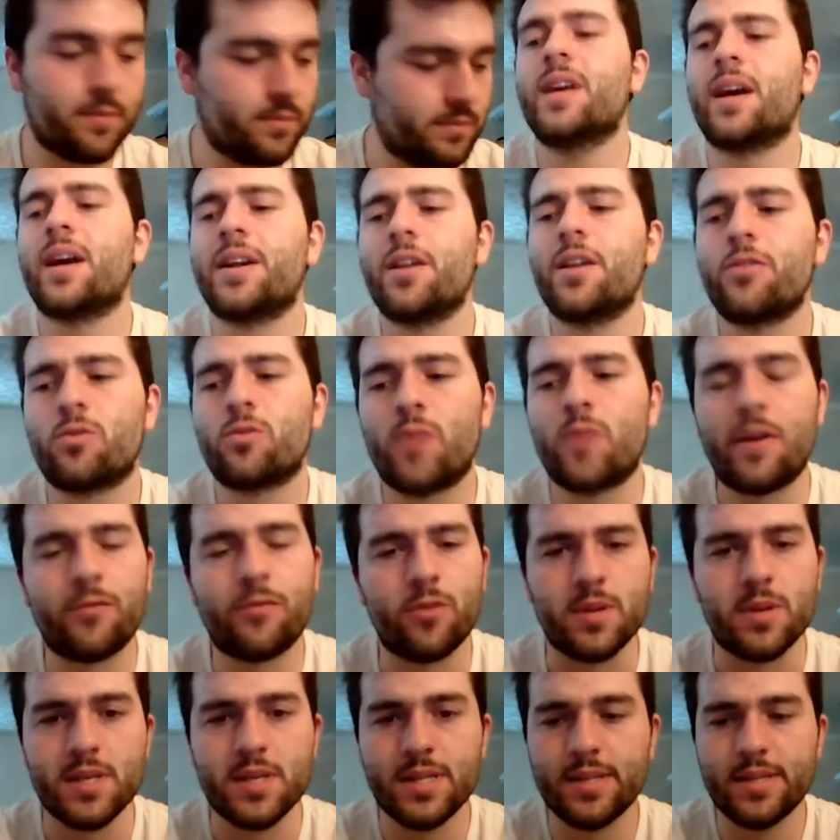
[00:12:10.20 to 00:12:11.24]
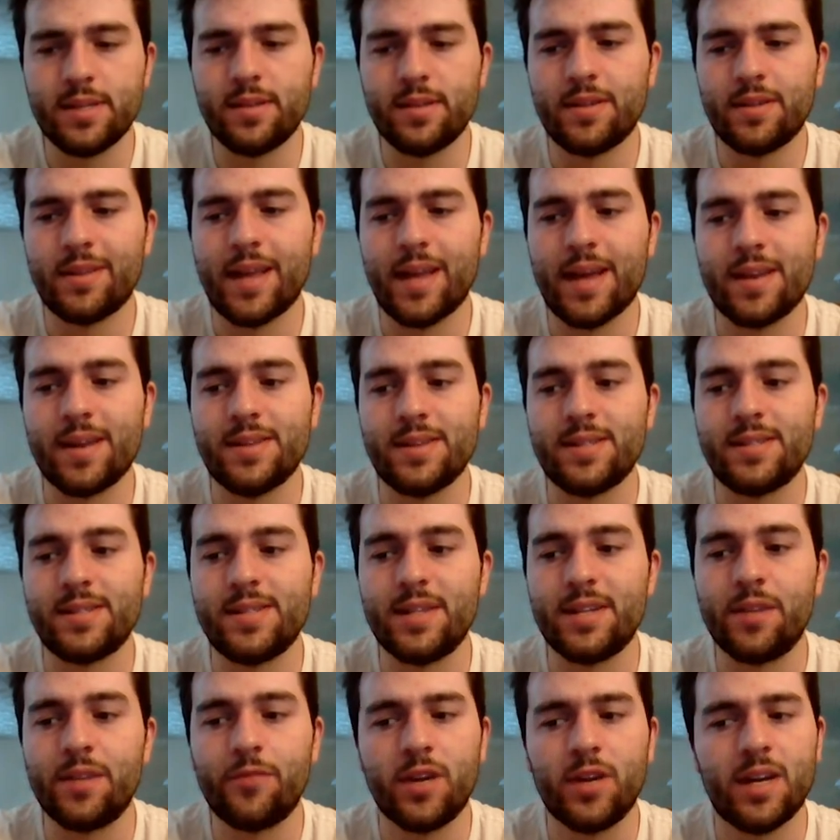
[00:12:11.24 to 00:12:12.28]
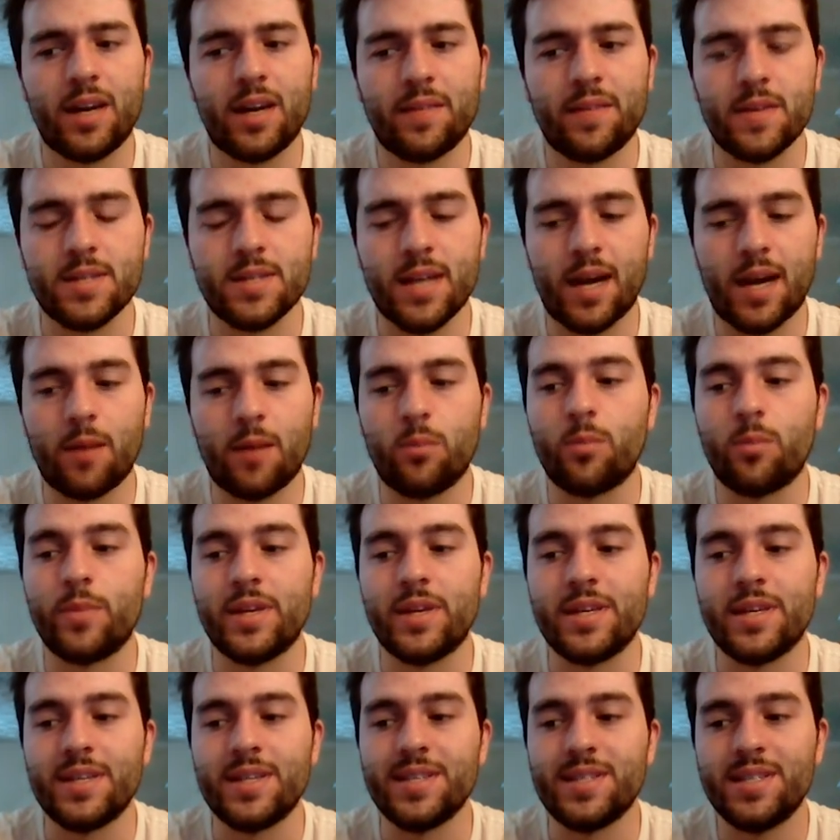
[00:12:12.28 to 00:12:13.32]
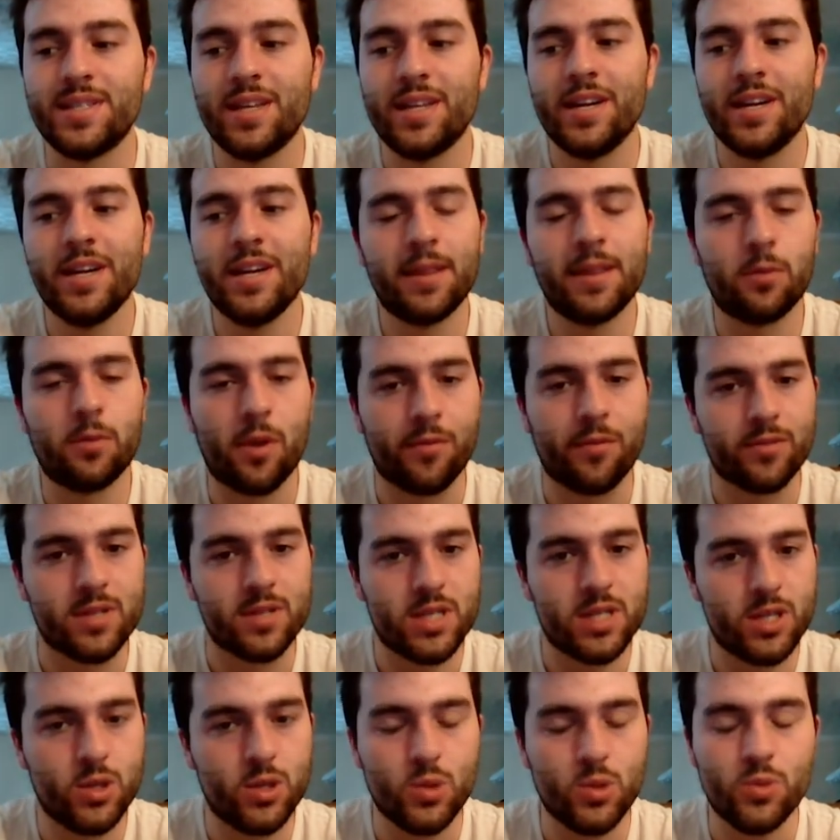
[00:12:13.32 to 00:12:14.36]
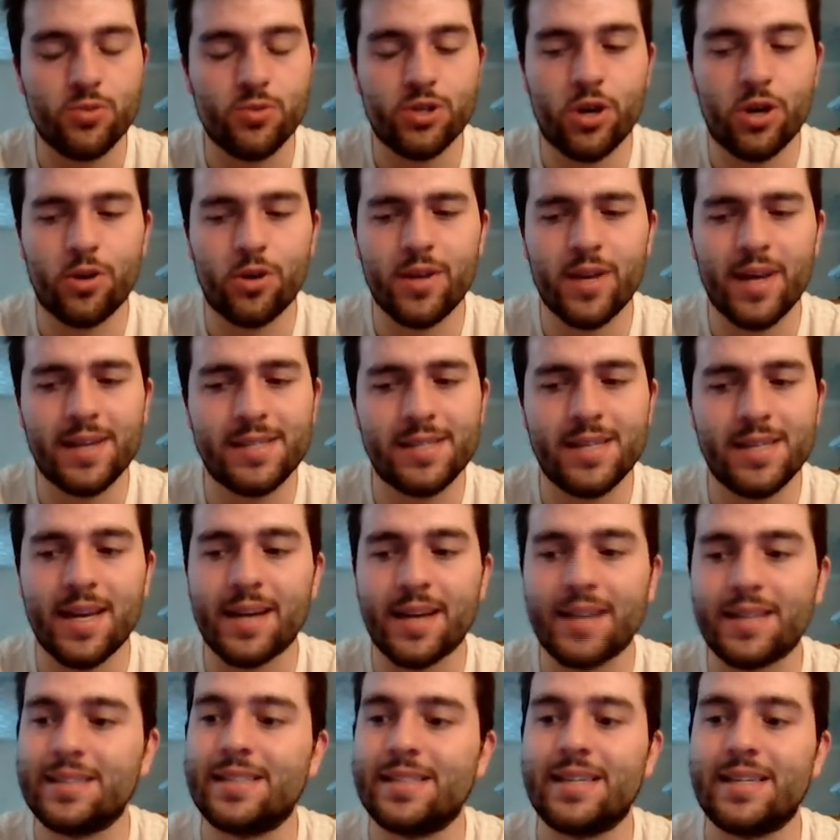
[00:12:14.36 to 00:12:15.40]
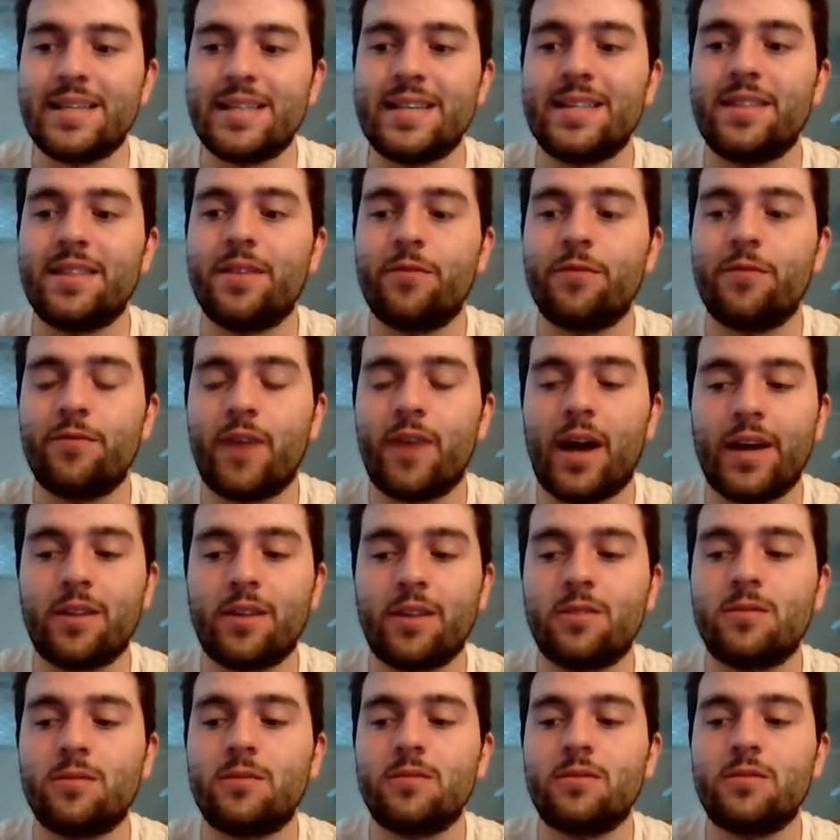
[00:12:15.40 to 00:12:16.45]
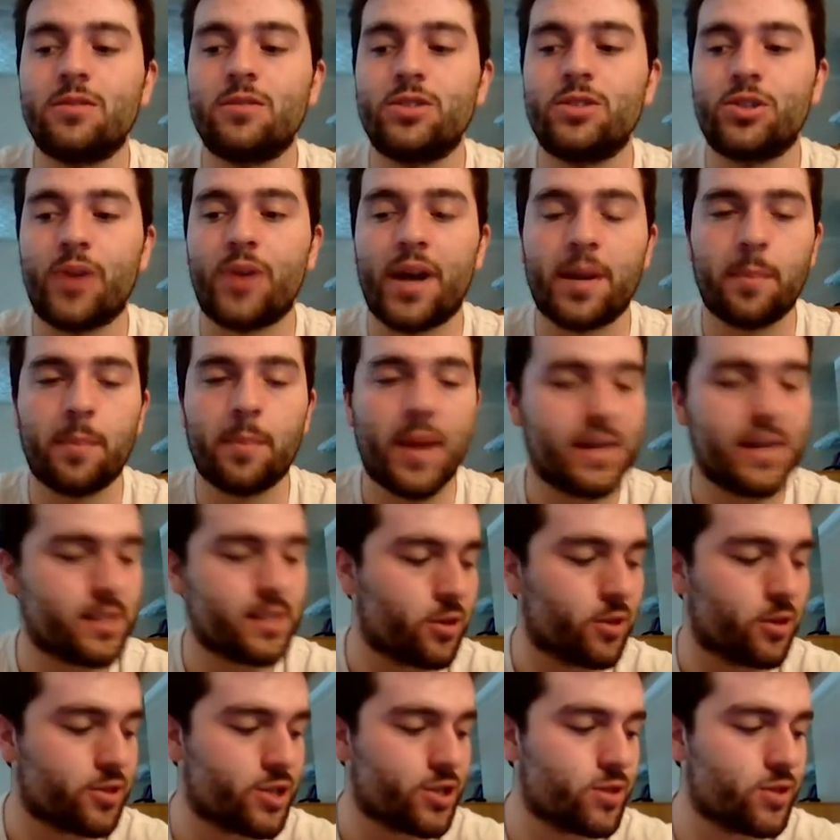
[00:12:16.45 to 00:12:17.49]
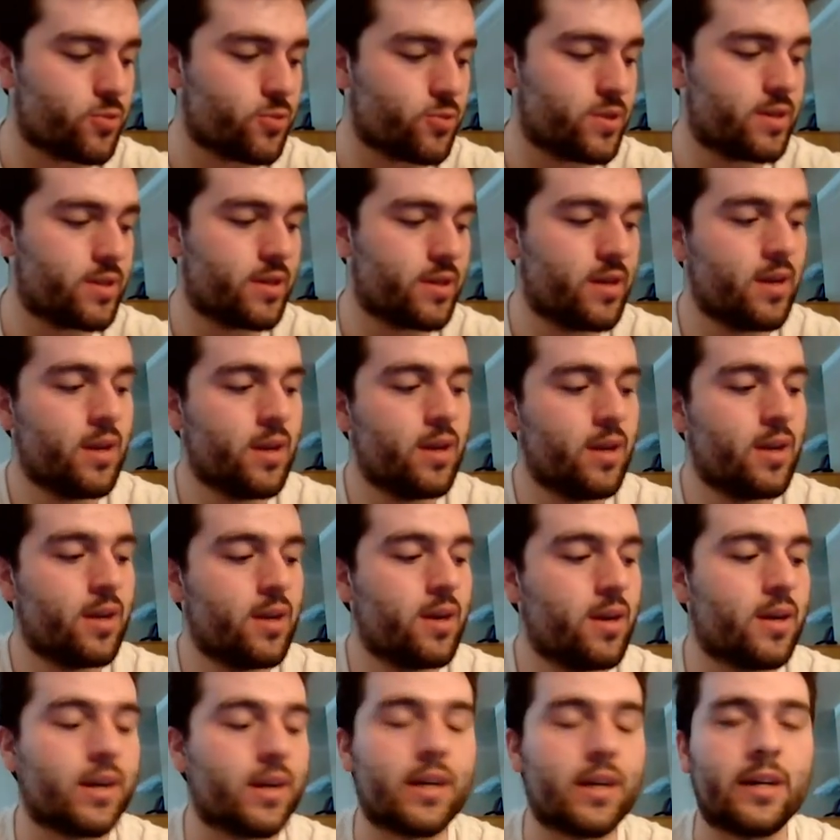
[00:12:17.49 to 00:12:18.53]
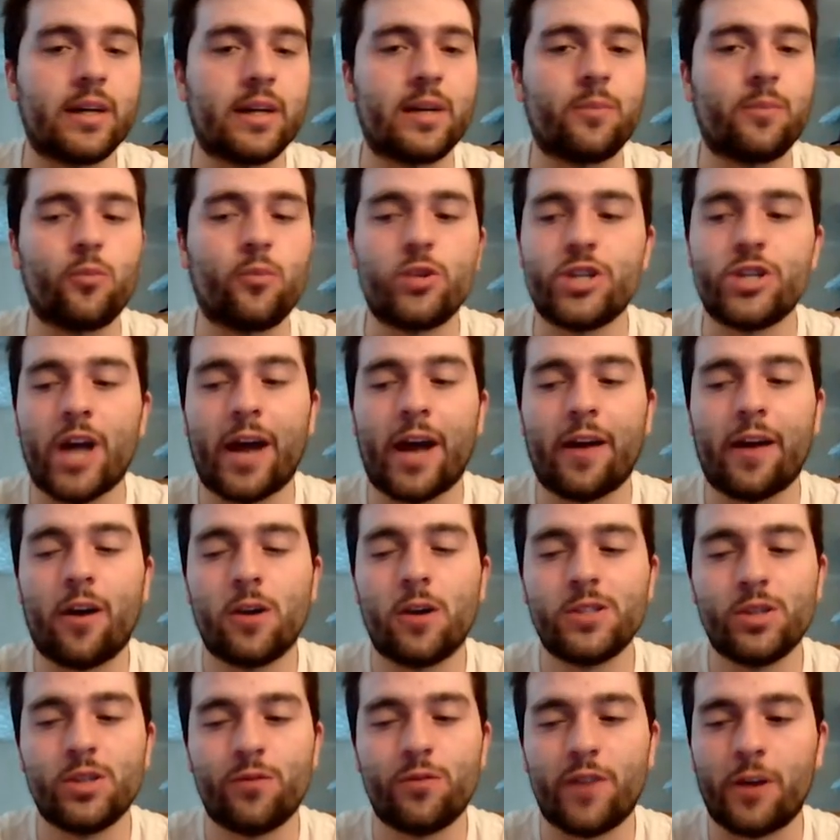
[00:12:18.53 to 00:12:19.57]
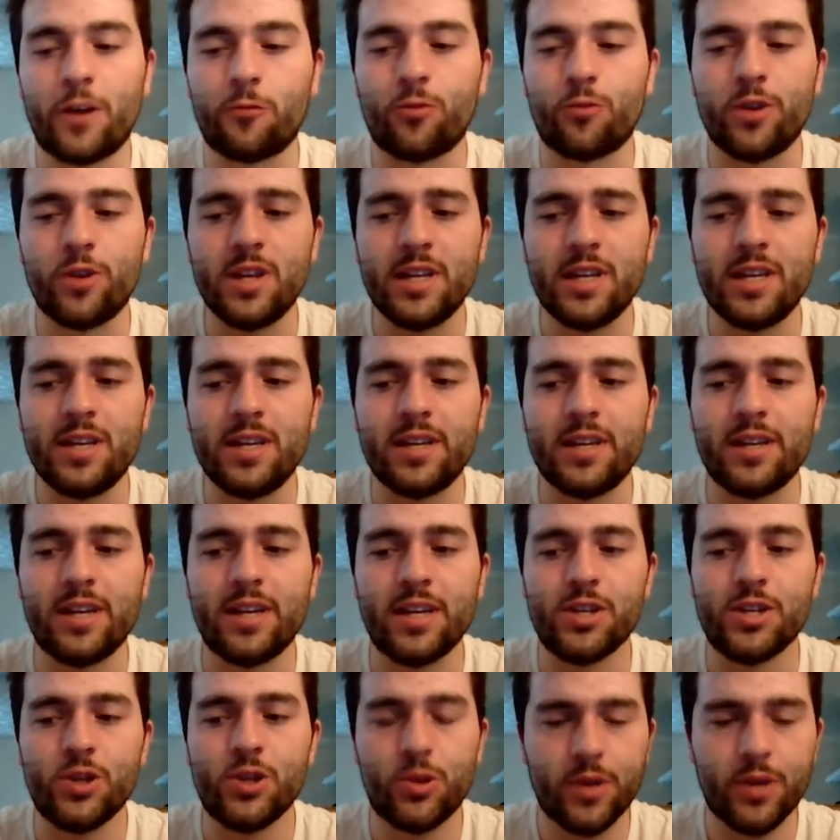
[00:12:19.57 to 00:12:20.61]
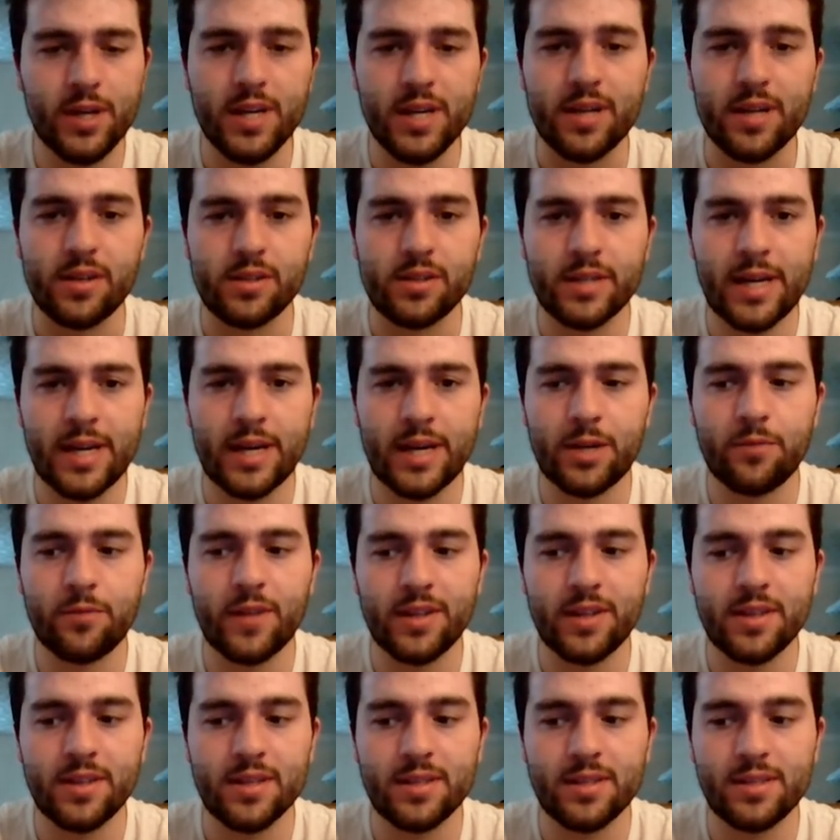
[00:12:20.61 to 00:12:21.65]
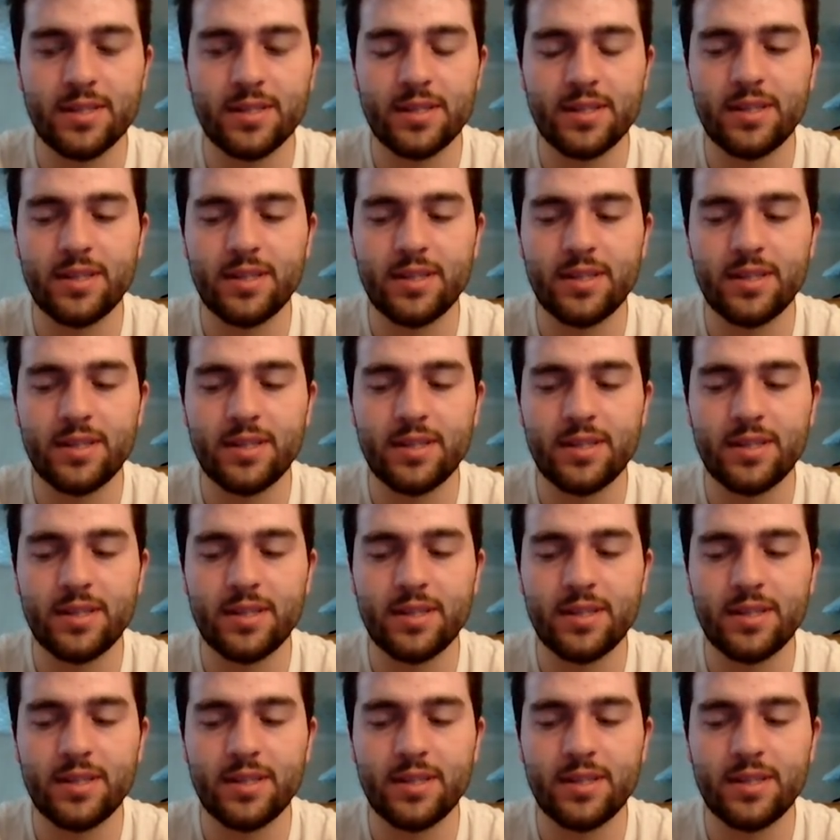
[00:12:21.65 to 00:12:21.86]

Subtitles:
Another reference that is significant on this album is the reference to Charli XCX in the final track, Basketball Shoes, which I also find really intriguing, kind of like this